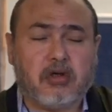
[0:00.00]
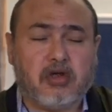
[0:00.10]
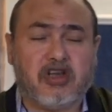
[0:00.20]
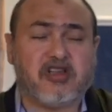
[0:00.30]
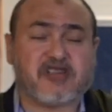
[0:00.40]

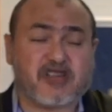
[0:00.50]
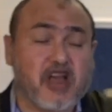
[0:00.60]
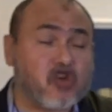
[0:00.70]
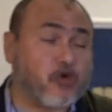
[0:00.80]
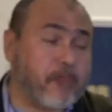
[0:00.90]
in a
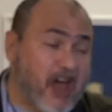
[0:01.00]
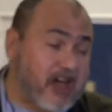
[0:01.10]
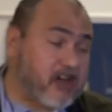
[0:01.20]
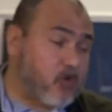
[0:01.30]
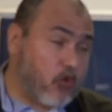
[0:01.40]

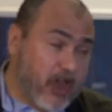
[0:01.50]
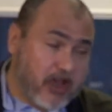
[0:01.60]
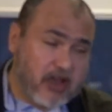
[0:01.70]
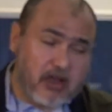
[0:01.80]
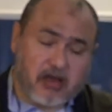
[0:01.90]
psychopathic
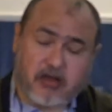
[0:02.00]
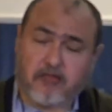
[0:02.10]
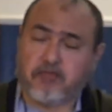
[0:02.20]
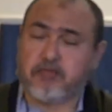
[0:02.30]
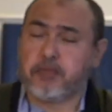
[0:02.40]
way,
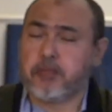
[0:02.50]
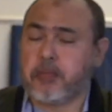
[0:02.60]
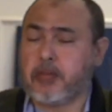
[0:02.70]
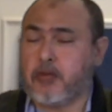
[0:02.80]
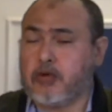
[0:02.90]

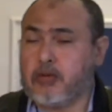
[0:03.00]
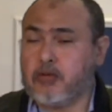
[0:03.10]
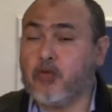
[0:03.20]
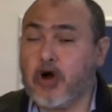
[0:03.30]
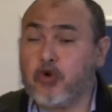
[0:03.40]

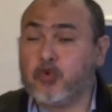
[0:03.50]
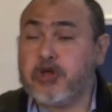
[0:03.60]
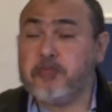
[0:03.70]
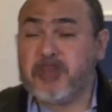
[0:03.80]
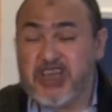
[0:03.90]
what
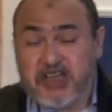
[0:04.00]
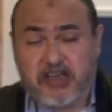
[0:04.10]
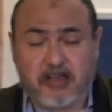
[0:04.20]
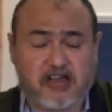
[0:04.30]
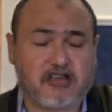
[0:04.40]
we mean
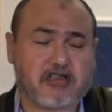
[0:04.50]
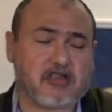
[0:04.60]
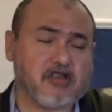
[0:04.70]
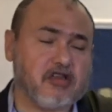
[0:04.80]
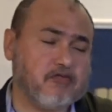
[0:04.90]

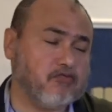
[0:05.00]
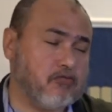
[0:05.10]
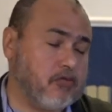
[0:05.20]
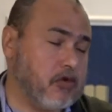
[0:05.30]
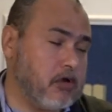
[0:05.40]
is
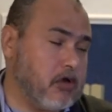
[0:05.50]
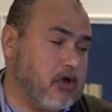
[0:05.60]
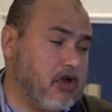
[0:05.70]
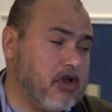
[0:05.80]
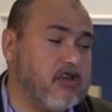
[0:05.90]

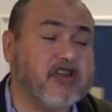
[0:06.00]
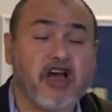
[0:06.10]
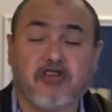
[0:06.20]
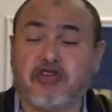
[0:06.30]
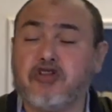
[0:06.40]

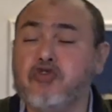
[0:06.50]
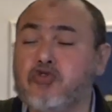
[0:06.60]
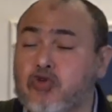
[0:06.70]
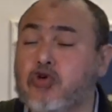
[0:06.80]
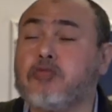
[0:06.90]
that the
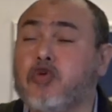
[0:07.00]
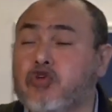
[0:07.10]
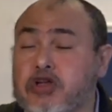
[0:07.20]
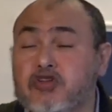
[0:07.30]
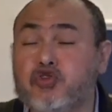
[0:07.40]

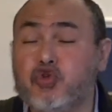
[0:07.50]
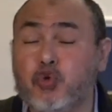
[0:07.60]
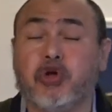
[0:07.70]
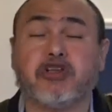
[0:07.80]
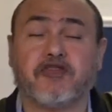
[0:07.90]
normal
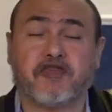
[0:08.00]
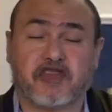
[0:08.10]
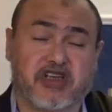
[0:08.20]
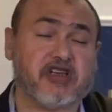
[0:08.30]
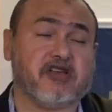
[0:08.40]
intuitive
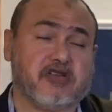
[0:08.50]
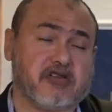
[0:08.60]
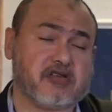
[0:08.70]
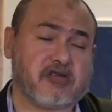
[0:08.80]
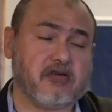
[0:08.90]

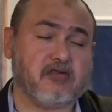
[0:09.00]
things